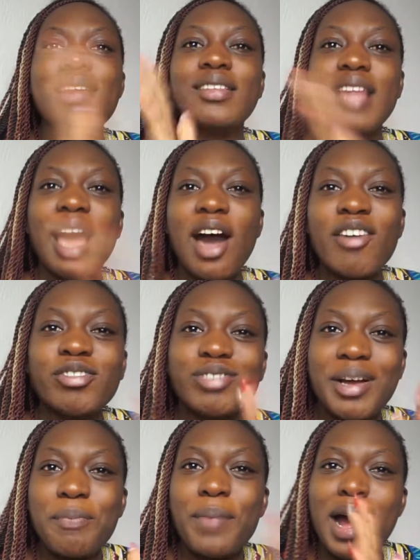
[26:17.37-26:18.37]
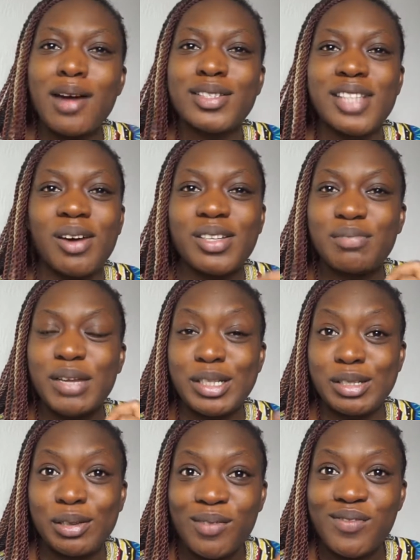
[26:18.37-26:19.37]
That £100 I was meant
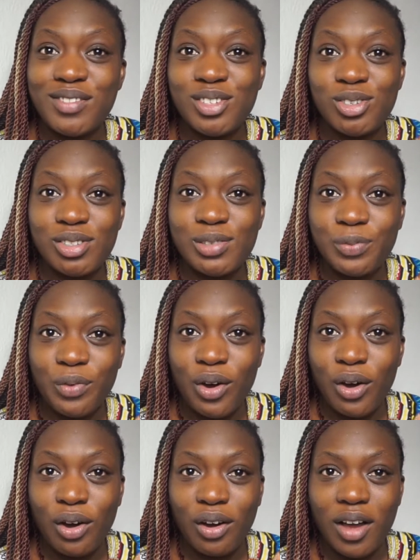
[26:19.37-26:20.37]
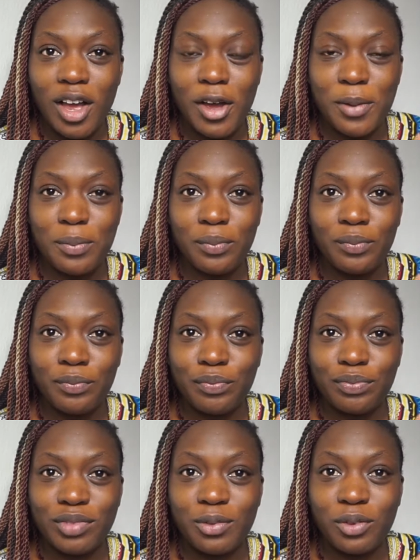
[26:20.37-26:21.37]
to use for
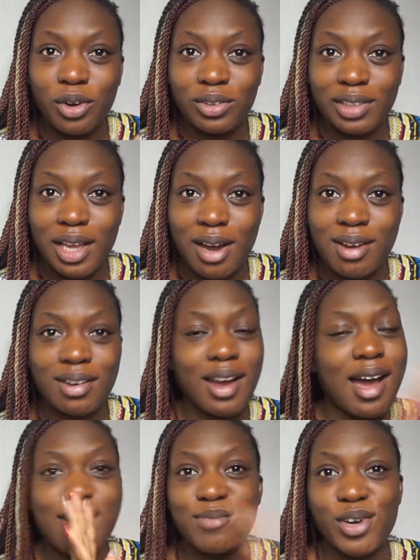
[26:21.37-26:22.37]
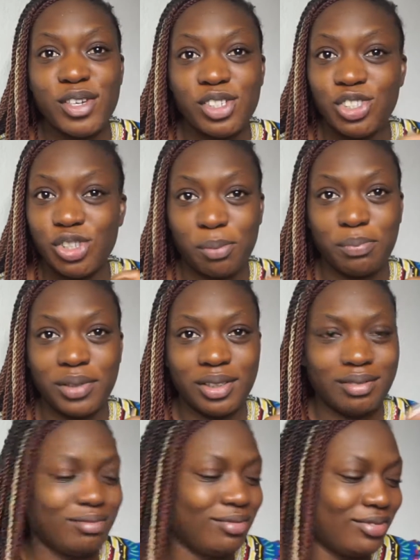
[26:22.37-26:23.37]
hotel, I'm going shopping.
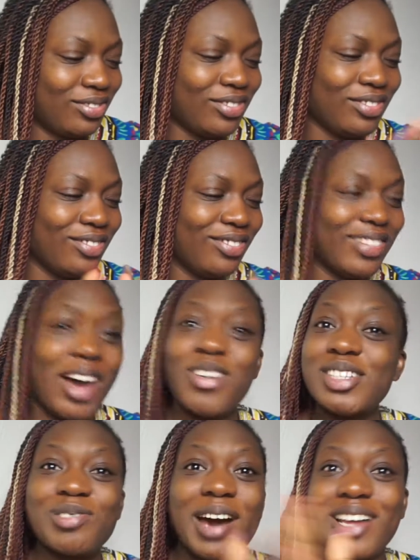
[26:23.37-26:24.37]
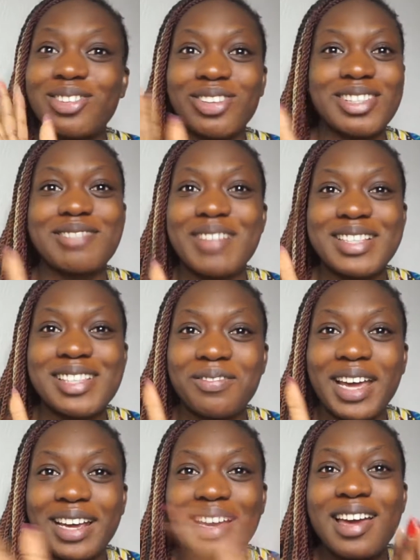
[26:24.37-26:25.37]
That was what I thought to myself.
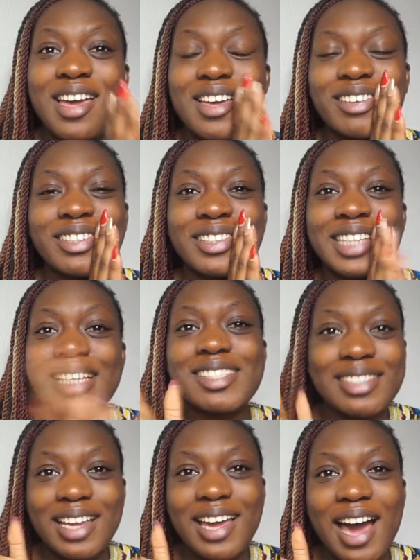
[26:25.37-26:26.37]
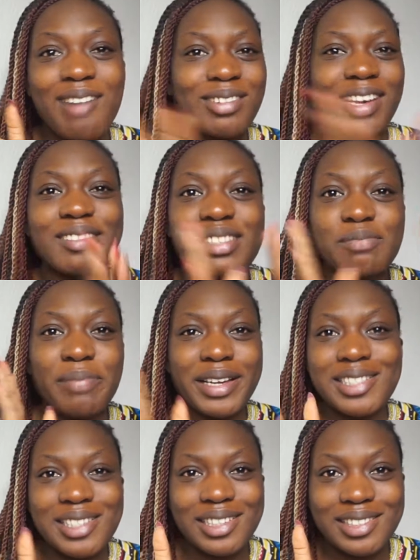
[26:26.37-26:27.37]
Like, yesterday I would have
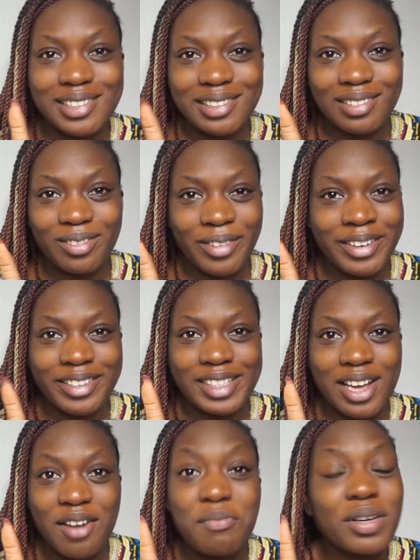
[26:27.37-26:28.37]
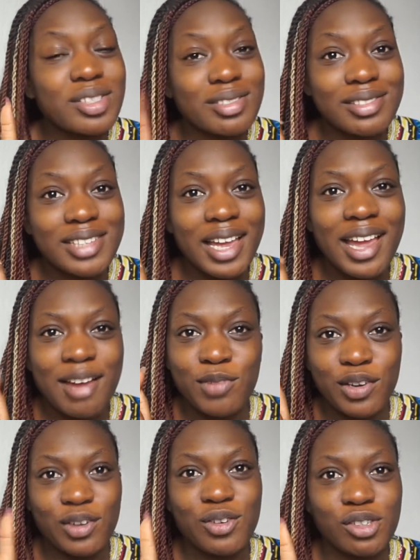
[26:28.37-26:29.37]
spent it on the hotel, but today I'm
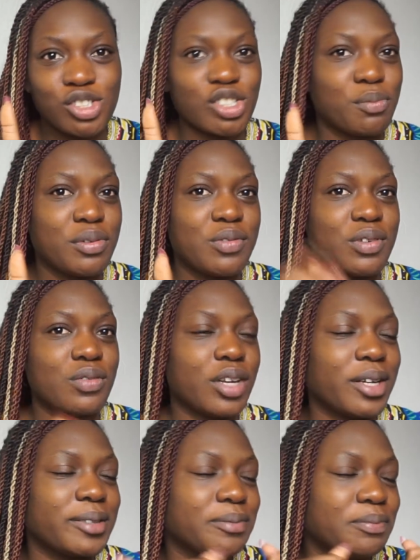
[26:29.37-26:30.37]
gonna go shopping with it.